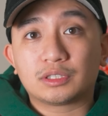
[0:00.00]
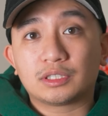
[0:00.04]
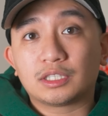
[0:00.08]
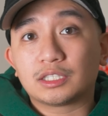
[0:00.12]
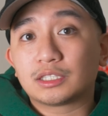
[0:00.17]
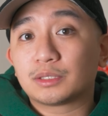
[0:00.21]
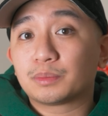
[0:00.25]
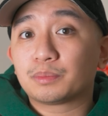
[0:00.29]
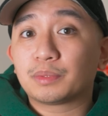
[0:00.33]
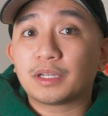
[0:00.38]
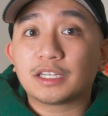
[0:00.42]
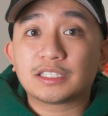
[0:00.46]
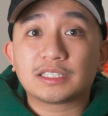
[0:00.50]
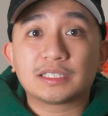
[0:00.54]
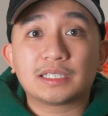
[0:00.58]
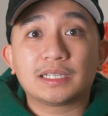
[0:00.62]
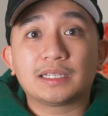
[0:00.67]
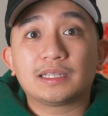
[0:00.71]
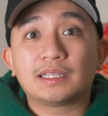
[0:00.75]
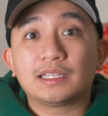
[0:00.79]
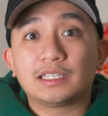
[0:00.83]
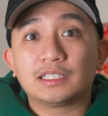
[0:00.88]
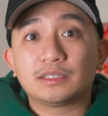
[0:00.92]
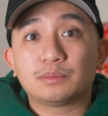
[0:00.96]
especially
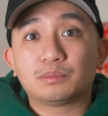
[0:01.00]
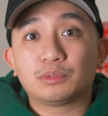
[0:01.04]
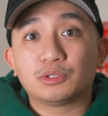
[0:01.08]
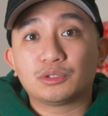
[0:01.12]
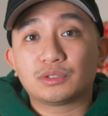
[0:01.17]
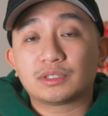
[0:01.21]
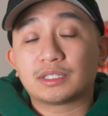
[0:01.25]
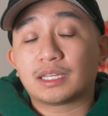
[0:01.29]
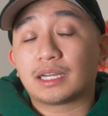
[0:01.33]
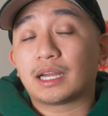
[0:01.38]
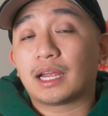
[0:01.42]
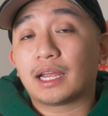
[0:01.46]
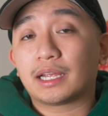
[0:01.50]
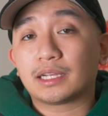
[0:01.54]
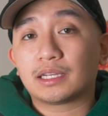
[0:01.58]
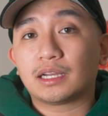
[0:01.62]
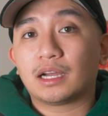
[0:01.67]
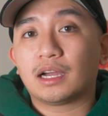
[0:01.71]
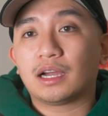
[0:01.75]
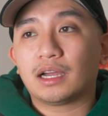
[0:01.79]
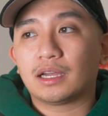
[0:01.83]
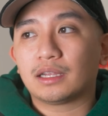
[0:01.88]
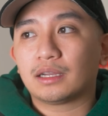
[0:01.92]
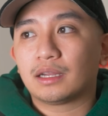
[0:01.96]
these boots that I
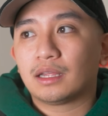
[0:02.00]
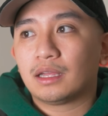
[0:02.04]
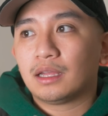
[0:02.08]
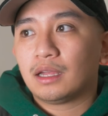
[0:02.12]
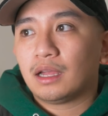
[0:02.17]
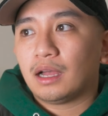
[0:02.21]
got,